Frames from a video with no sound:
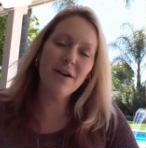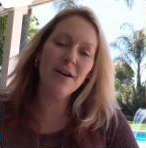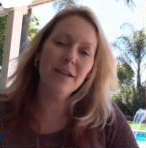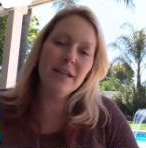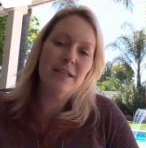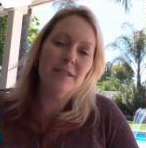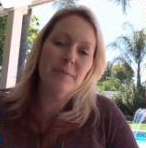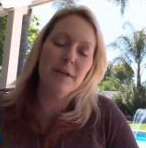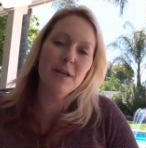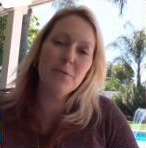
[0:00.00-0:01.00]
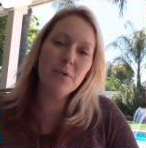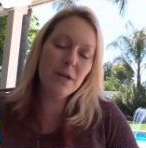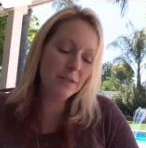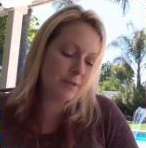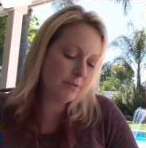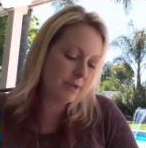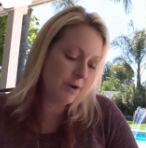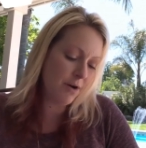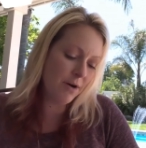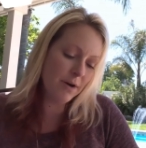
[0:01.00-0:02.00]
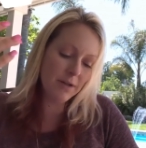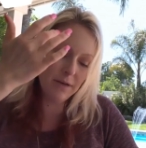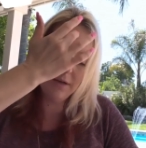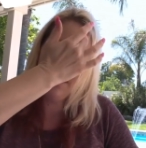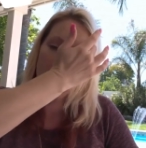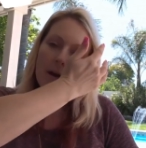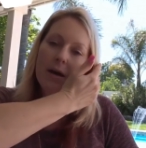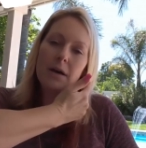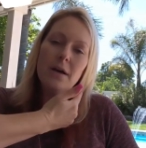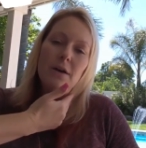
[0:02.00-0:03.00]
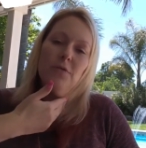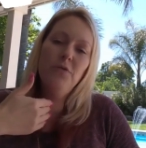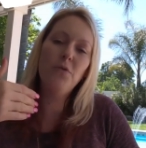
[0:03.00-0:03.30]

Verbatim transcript: on explaining what is going on uh,